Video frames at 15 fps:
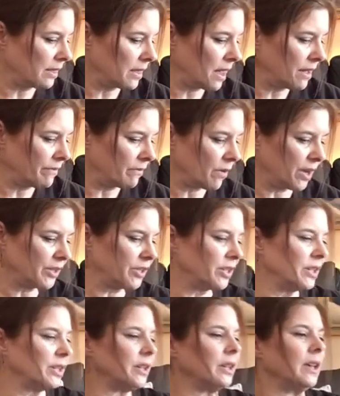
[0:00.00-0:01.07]
love
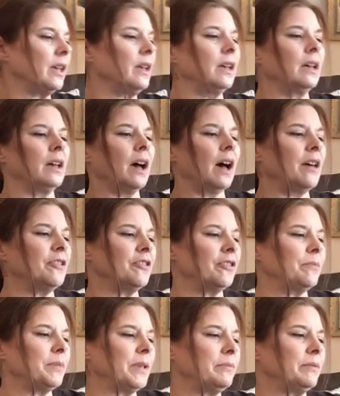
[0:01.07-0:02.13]
watching
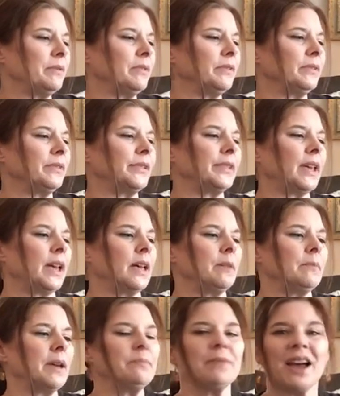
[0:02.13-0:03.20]
other people's
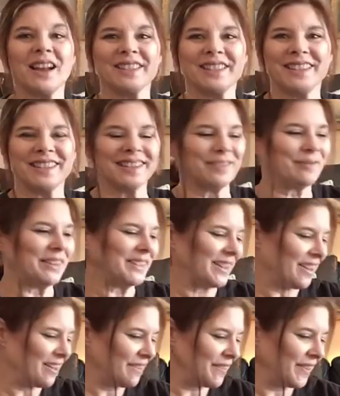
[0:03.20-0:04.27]
unboxings
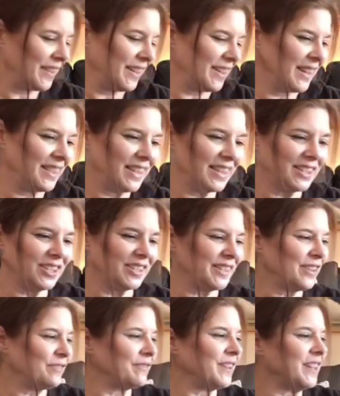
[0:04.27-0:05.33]
myself, and I think it's just so
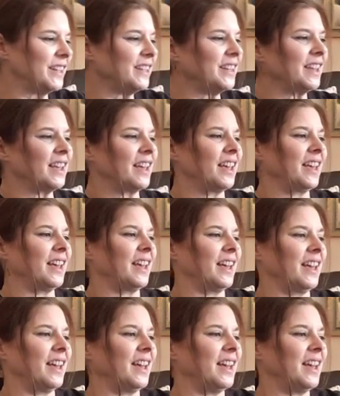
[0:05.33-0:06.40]
fun.
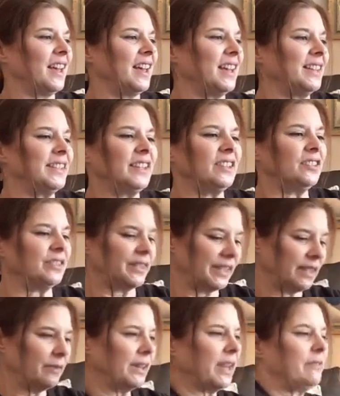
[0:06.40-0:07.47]
It's
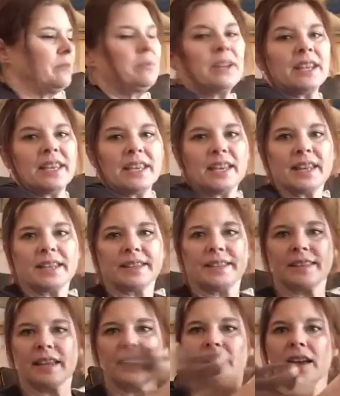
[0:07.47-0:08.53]
interesting what everybody gets.
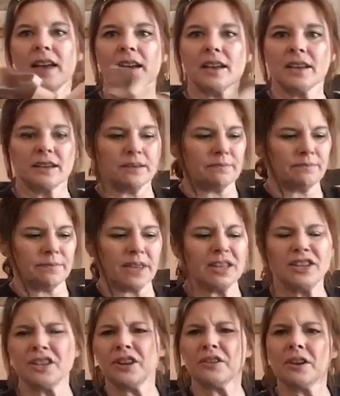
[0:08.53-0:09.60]
And
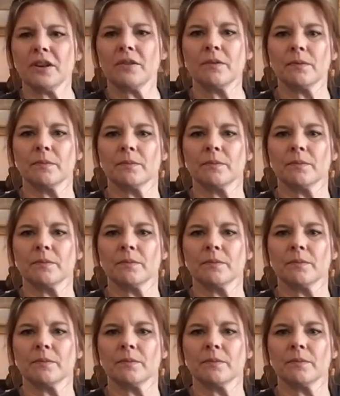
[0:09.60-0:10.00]
you don't know,